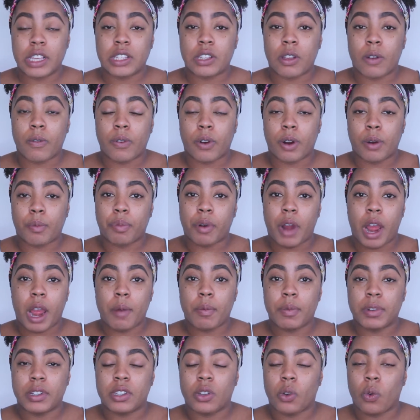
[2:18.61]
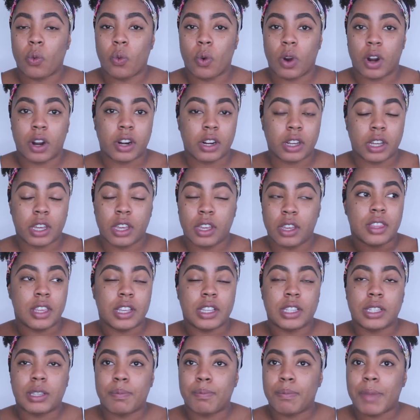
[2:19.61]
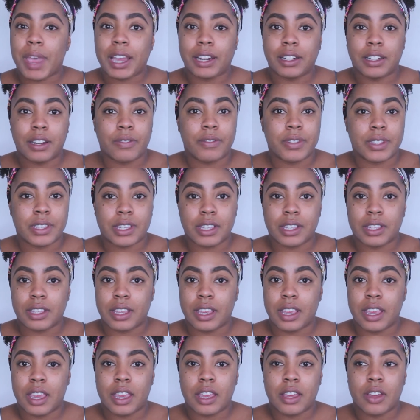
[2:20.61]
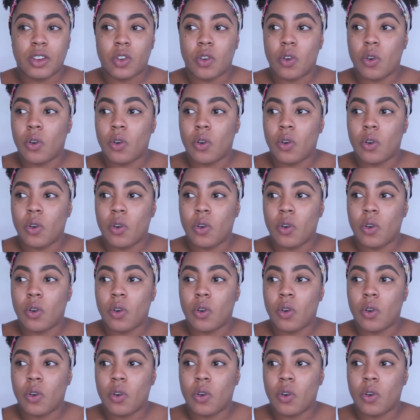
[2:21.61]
so for a primer to work this magnificently